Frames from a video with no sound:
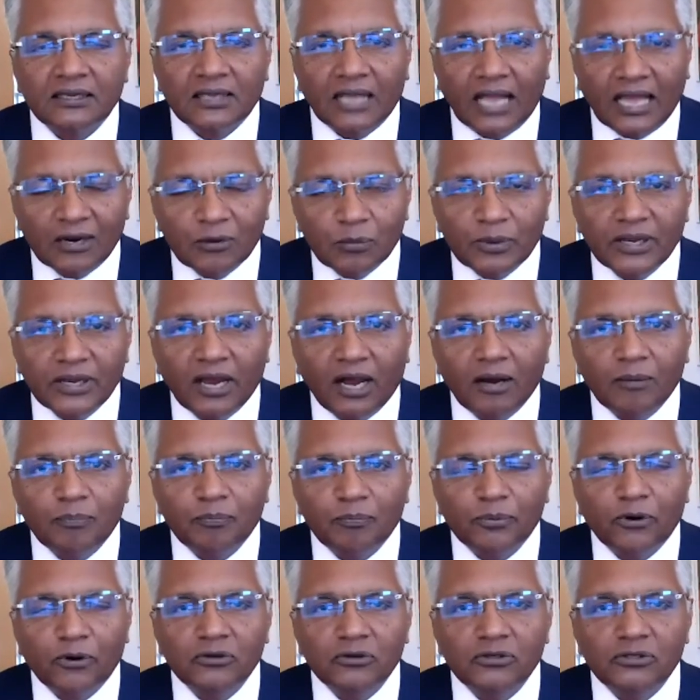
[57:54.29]
and we are
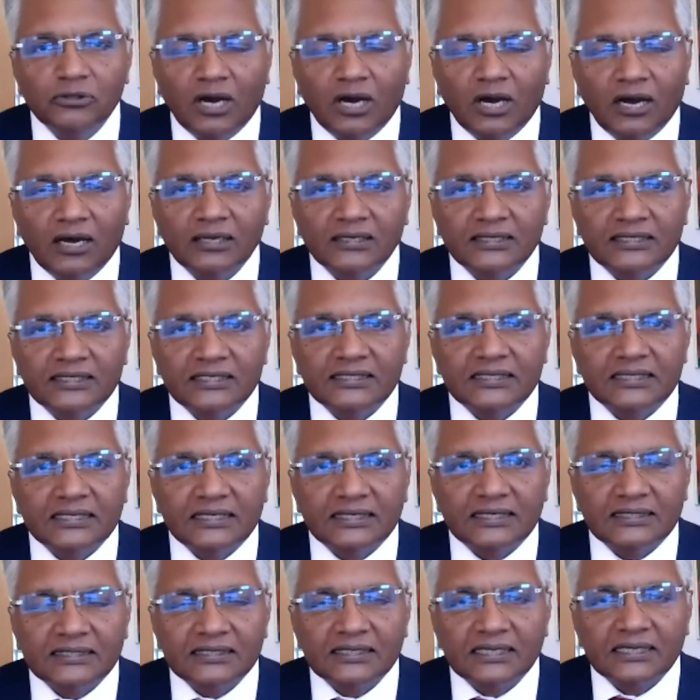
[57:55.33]
prone to heart
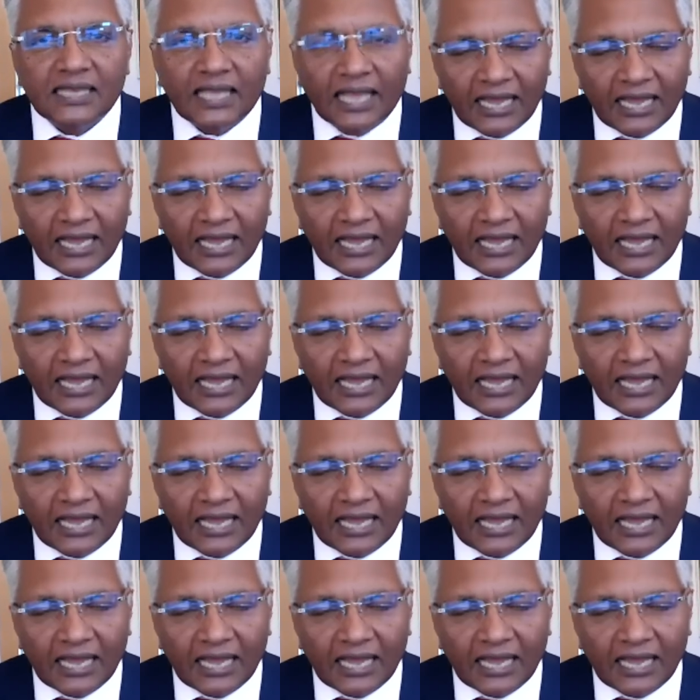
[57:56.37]
disease